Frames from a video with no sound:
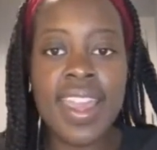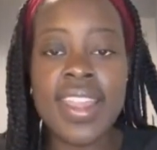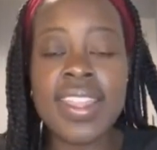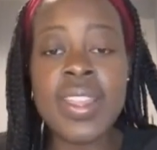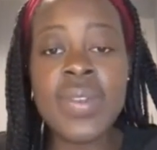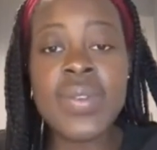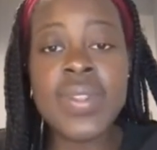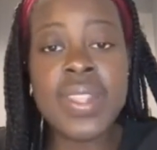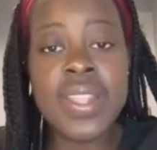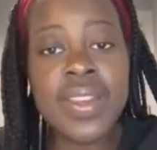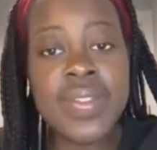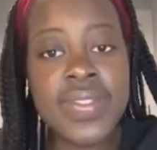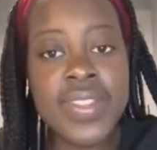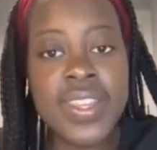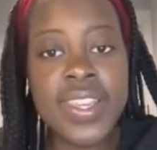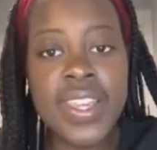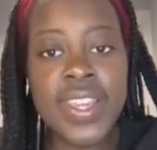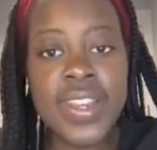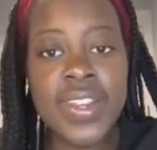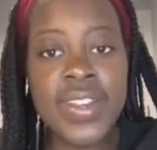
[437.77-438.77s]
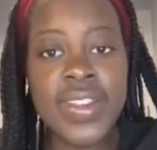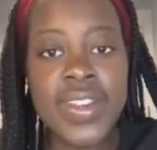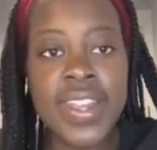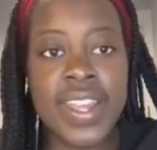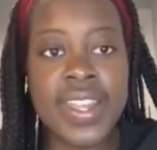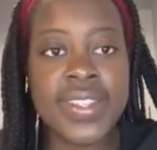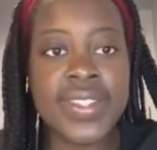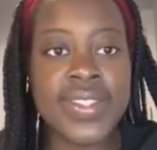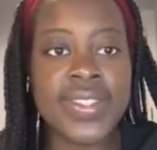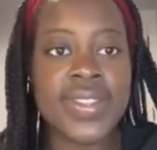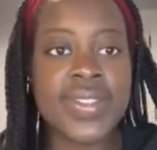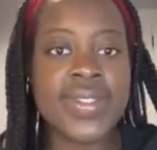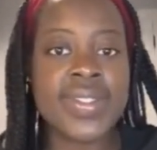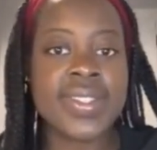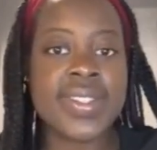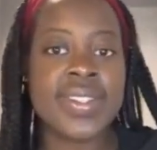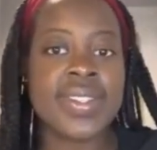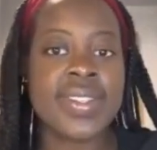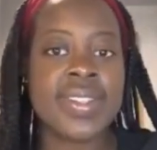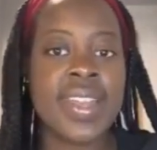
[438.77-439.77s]
And I would love to hear your
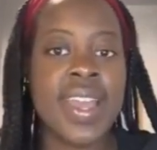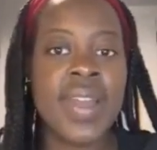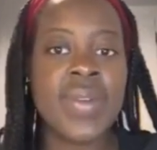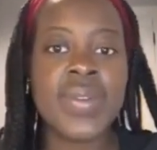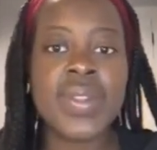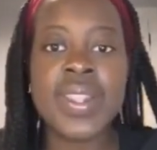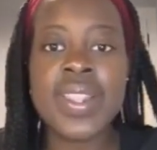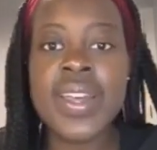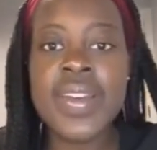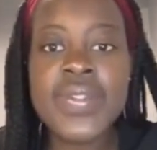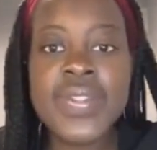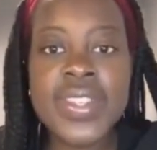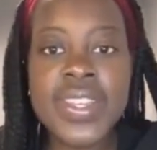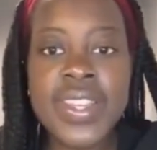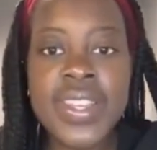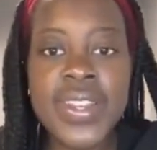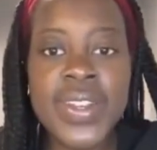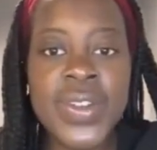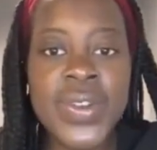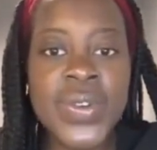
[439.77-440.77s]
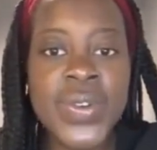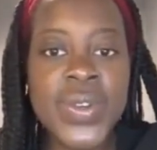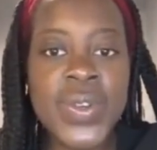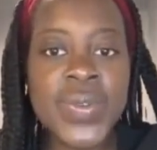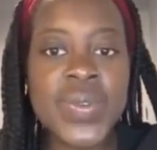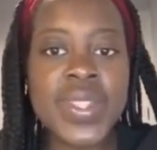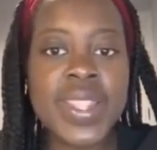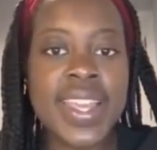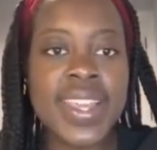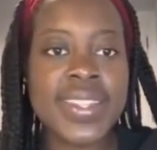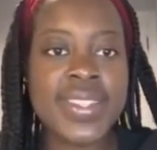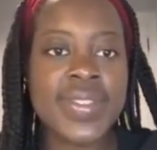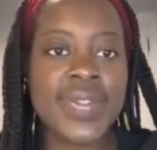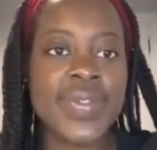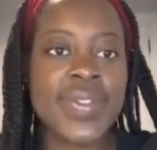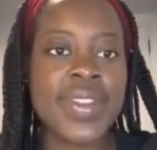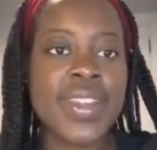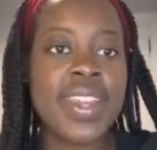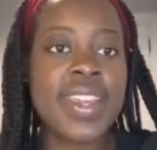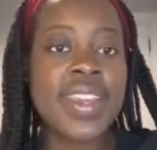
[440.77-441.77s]
answers. I would love to hear who you would like to
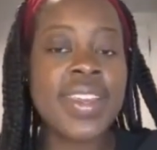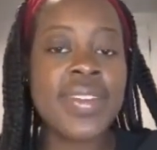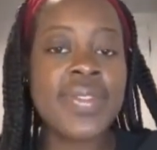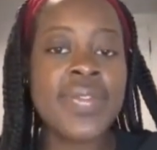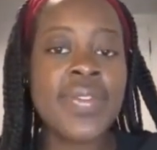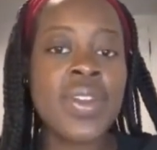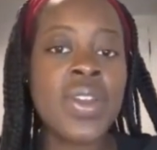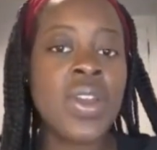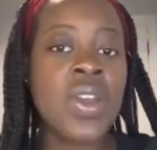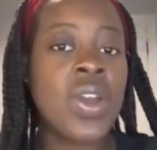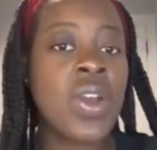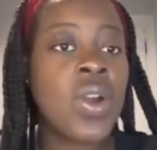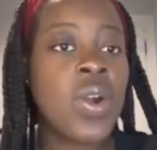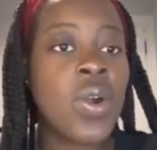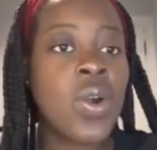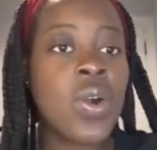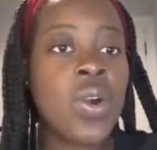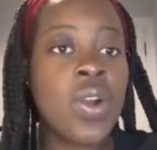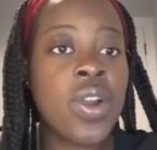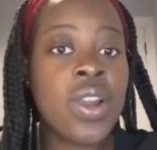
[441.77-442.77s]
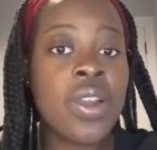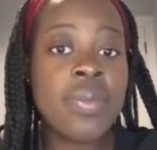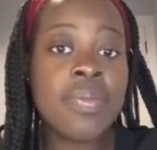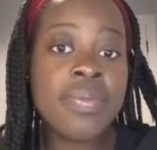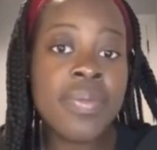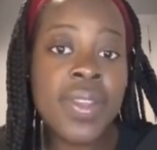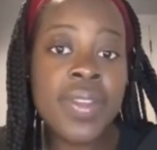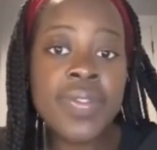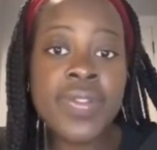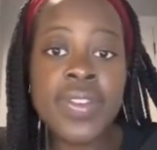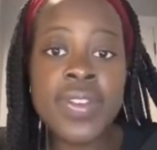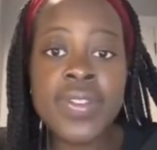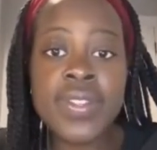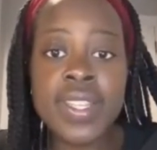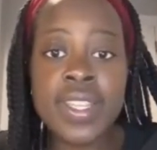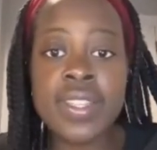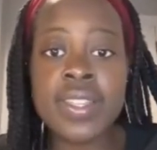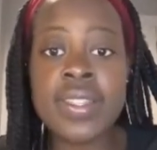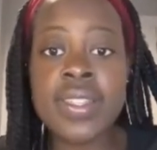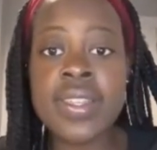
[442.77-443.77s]
forgive or if
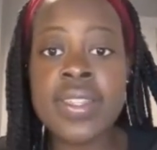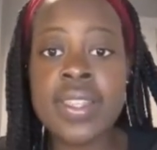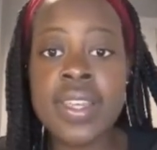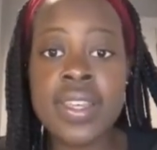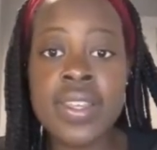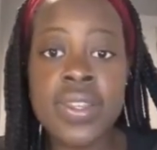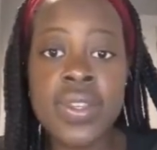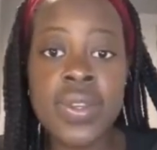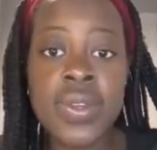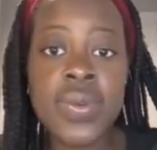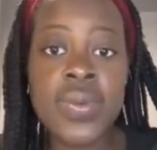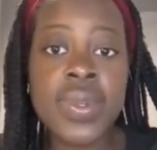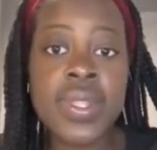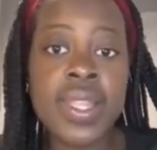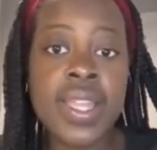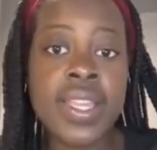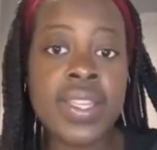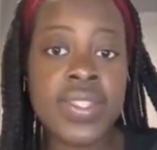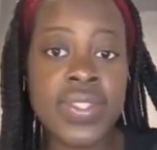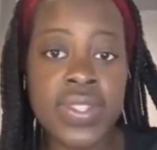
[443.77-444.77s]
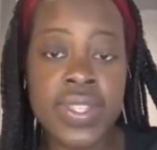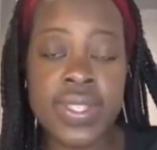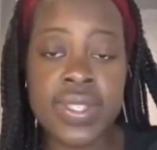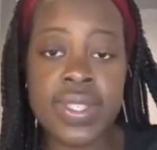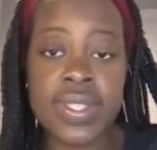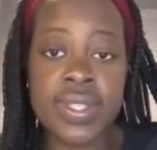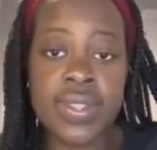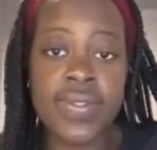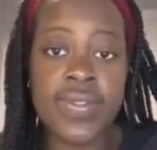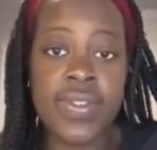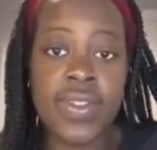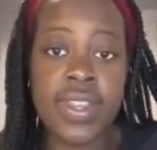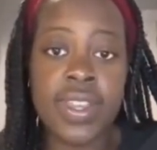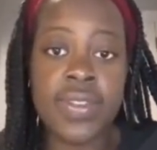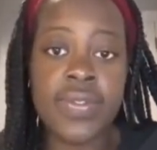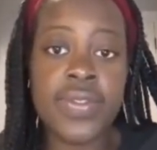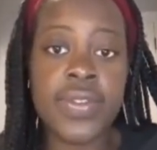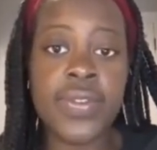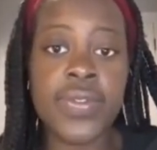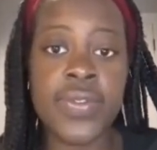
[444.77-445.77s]
there's anything that you would like Jesus to
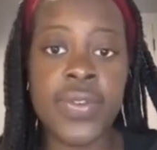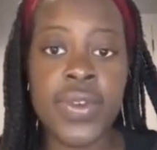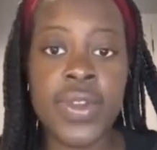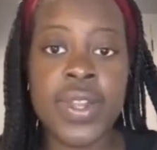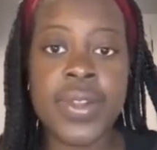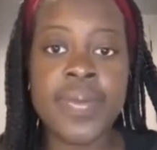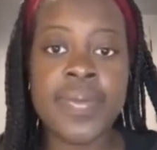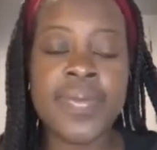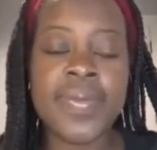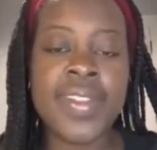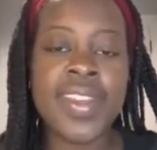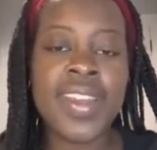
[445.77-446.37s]
forgive you for.